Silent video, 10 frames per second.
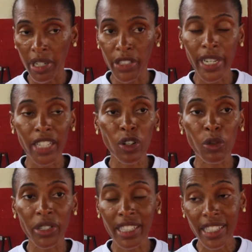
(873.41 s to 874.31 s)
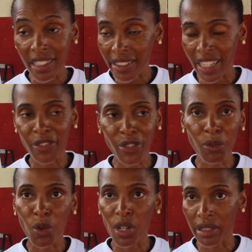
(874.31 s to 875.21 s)
and you can't always tell that
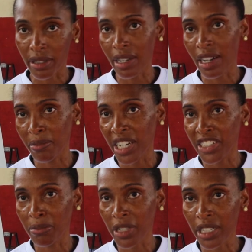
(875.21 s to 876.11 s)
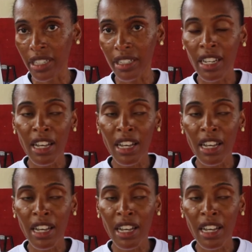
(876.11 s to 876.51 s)
from one um, high jump clinic.